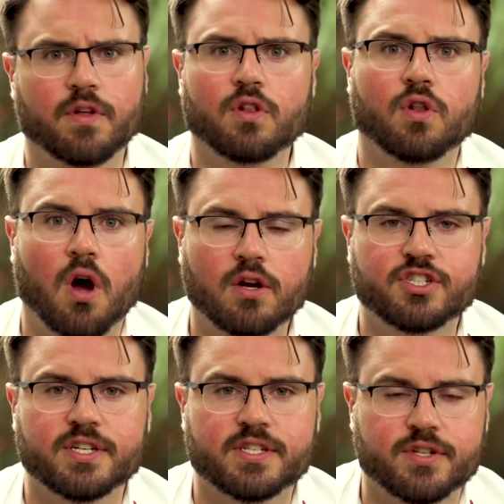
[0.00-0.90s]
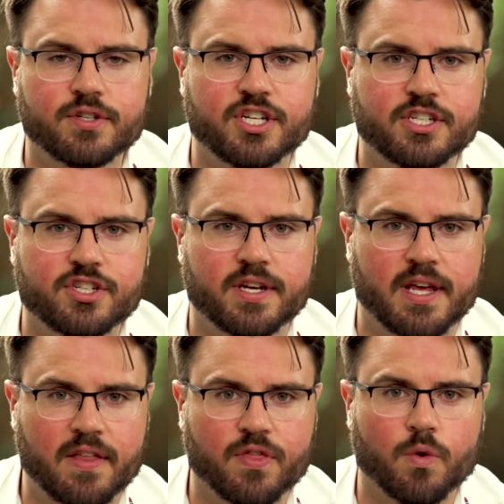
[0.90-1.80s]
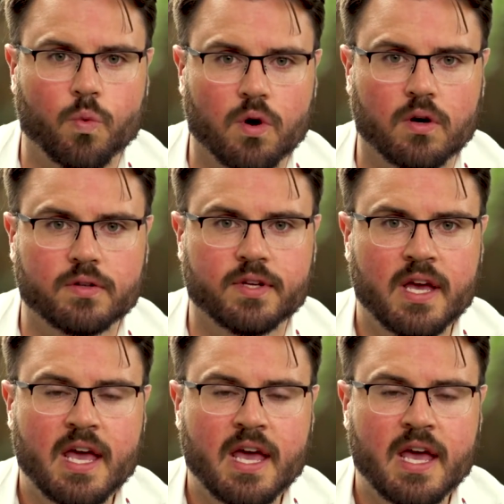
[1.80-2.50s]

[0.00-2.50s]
the largest search engine in the world.